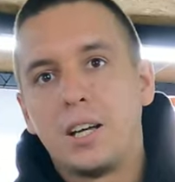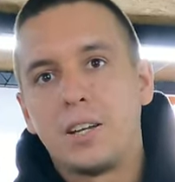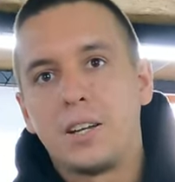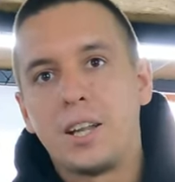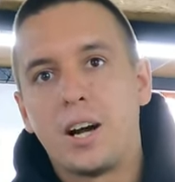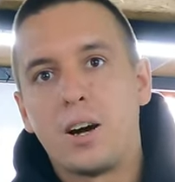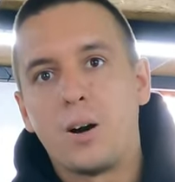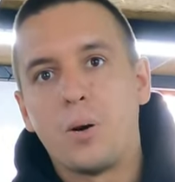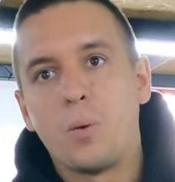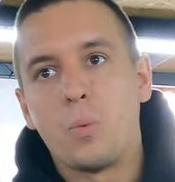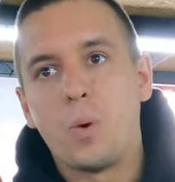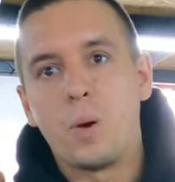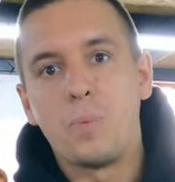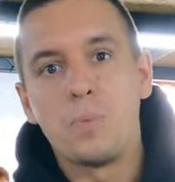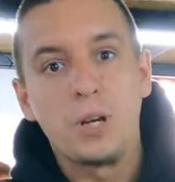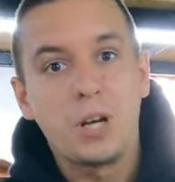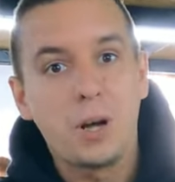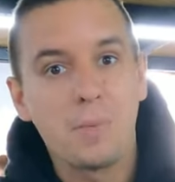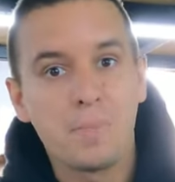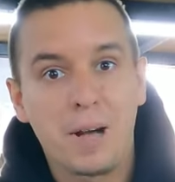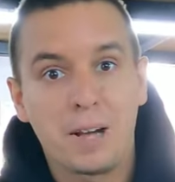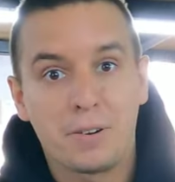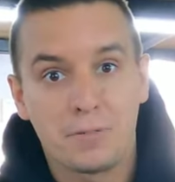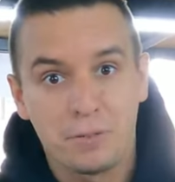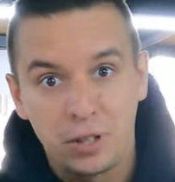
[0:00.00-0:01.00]
Now, when we
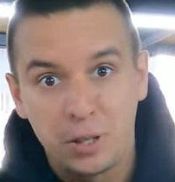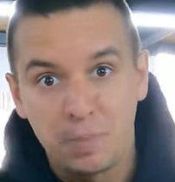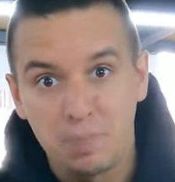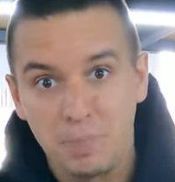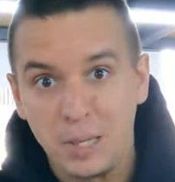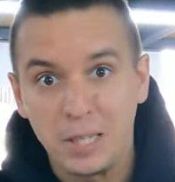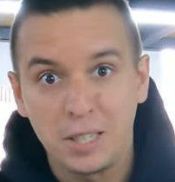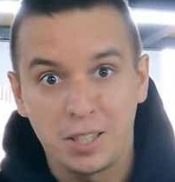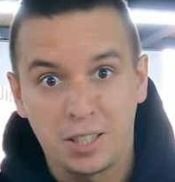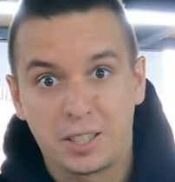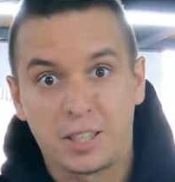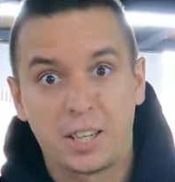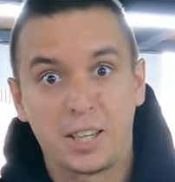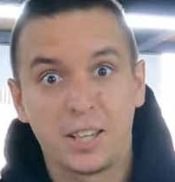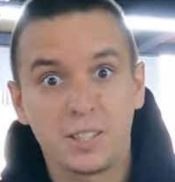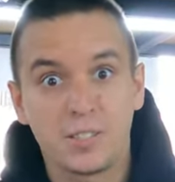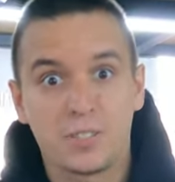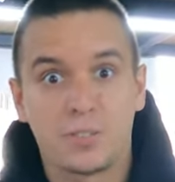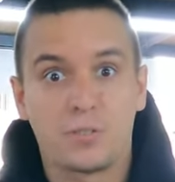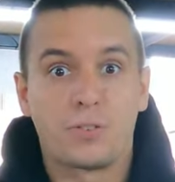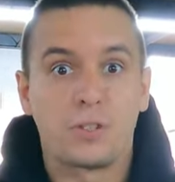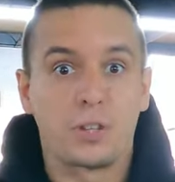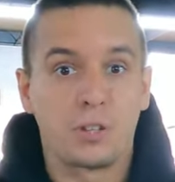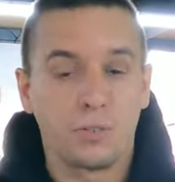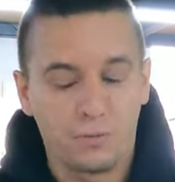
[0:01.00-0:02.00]
come back for the big kit,
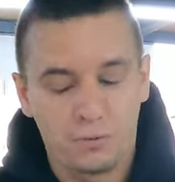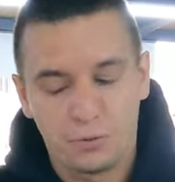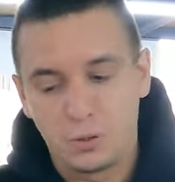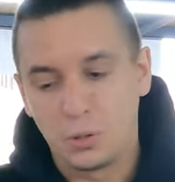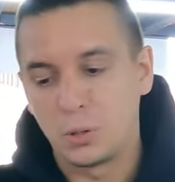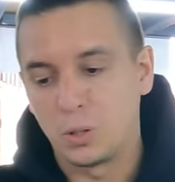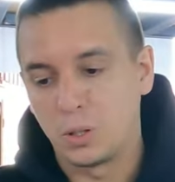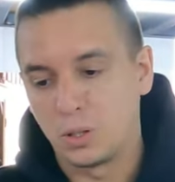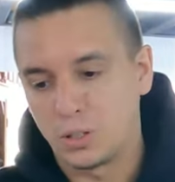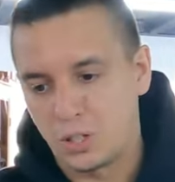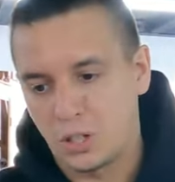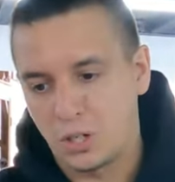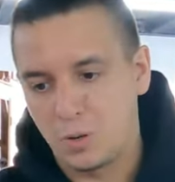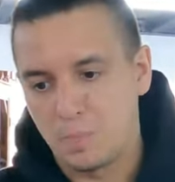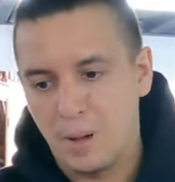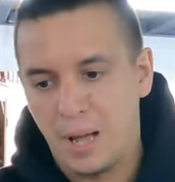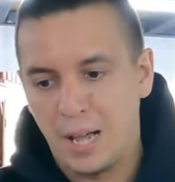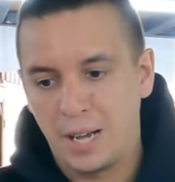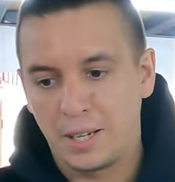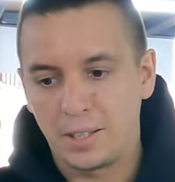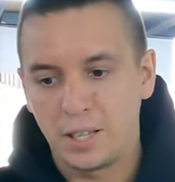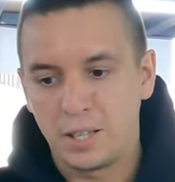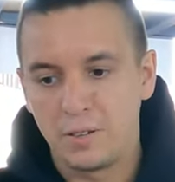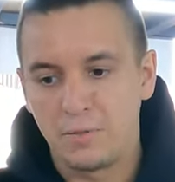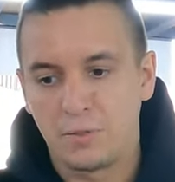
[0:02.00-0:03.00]
for the full
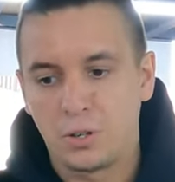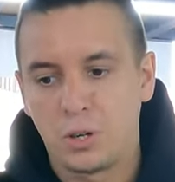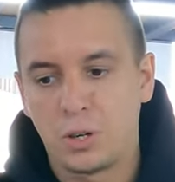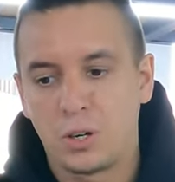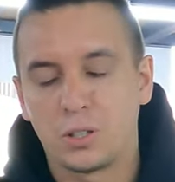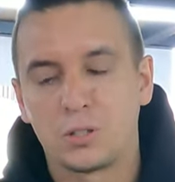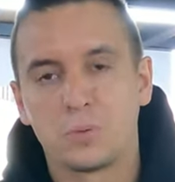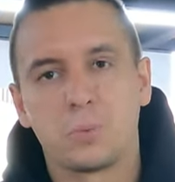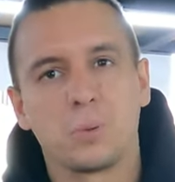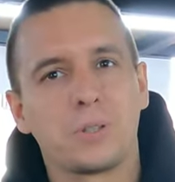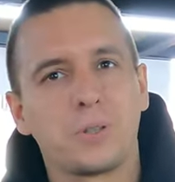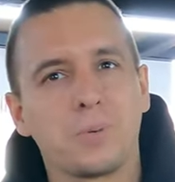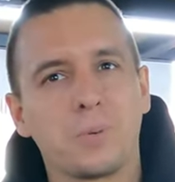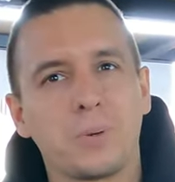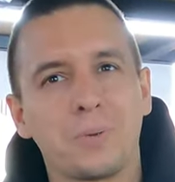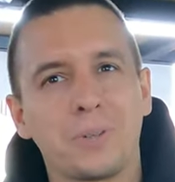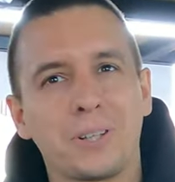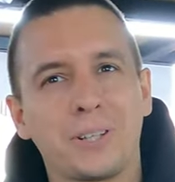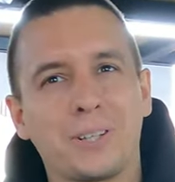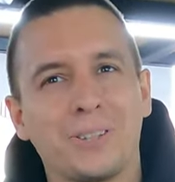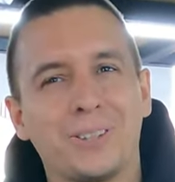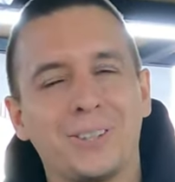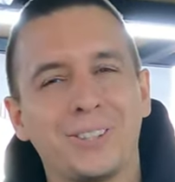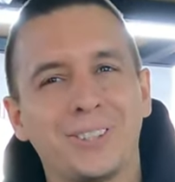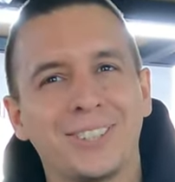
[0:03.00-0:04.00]
shebang, they've got, what are
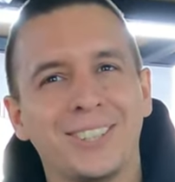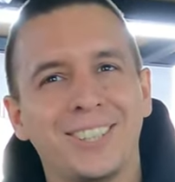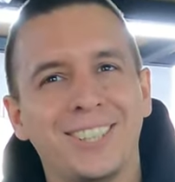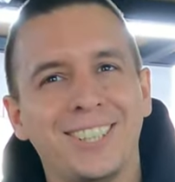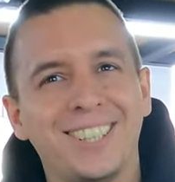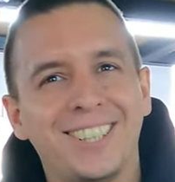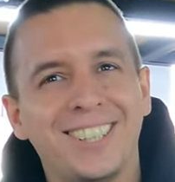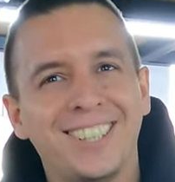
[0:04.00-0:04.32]
they called?